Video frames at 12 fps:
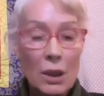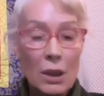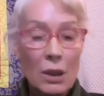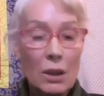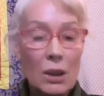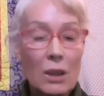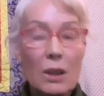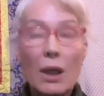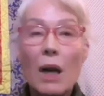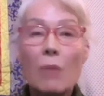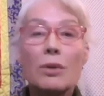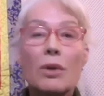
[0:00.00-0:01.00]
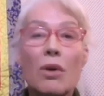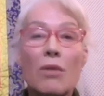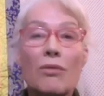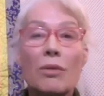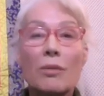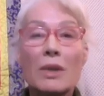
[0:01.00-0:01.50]
This helps
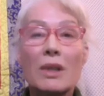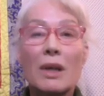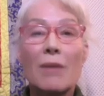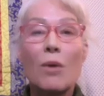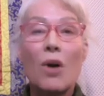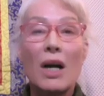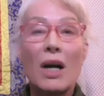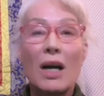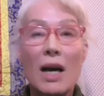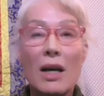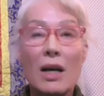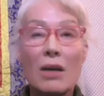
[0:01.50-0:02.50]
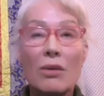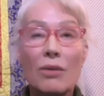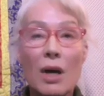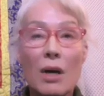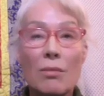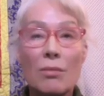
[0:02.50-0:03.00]
come from the Sambhavakaya
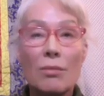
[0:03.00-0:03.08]
realm,